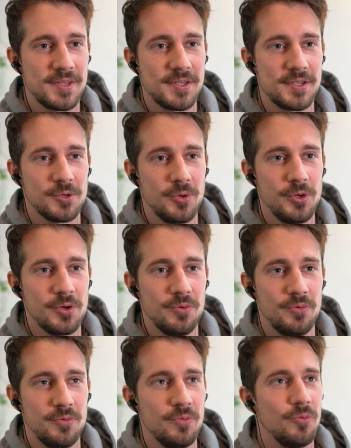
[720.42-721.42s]
so you
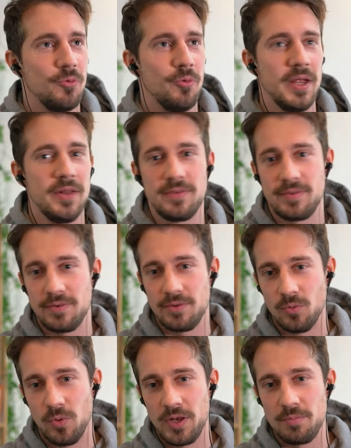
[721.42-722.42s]
can read
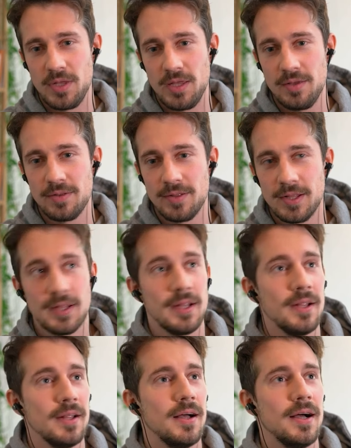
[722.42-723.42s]
with me.
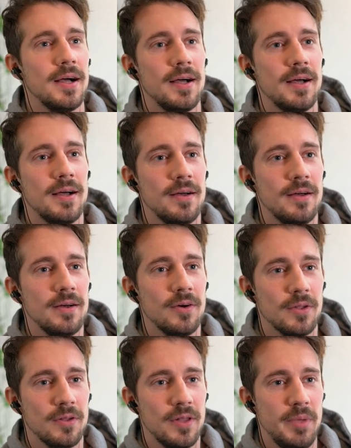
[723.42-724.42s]
Sure. Hold
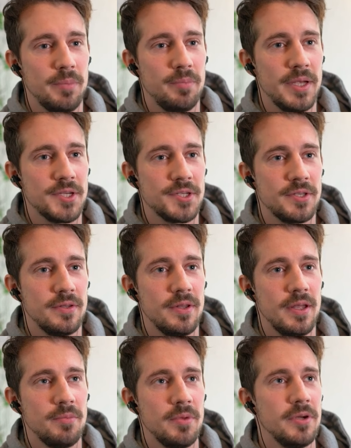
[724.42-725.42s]
on. Let me paste the
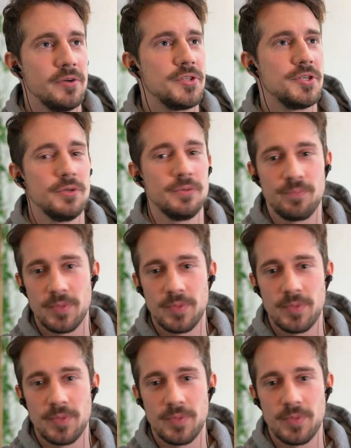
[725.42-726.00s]
name here too.